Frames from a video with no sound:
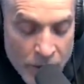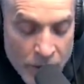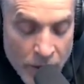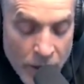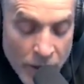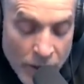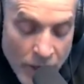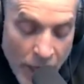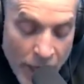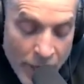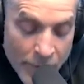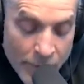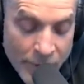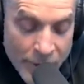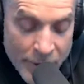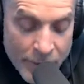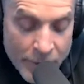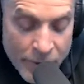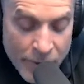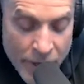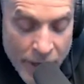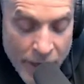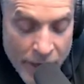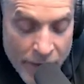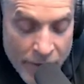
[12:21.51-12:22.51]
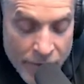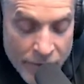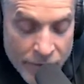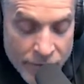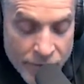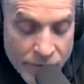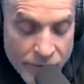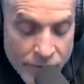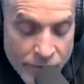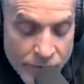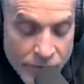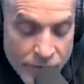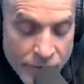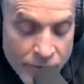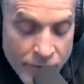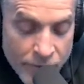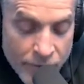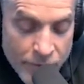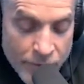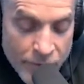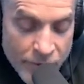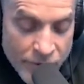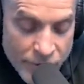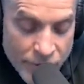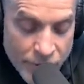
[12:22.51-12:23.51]
a lot of people have
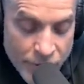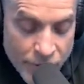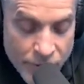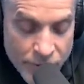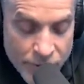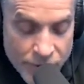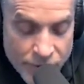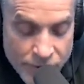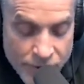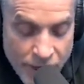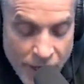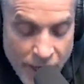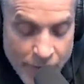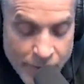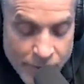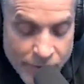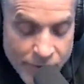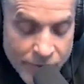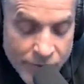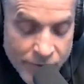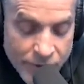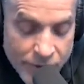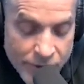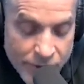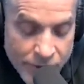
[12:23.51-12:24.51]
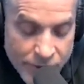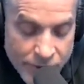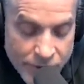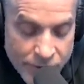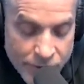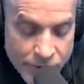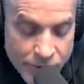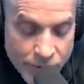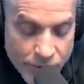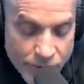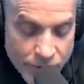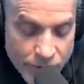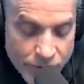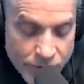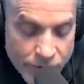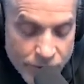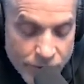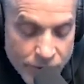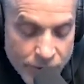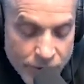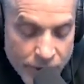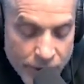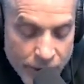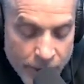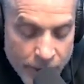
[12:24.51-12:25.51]
mysterious types of eating
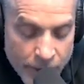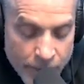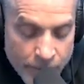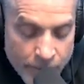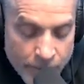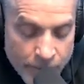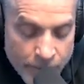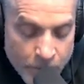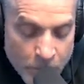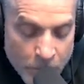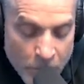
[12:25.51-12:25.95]
disorders. Um,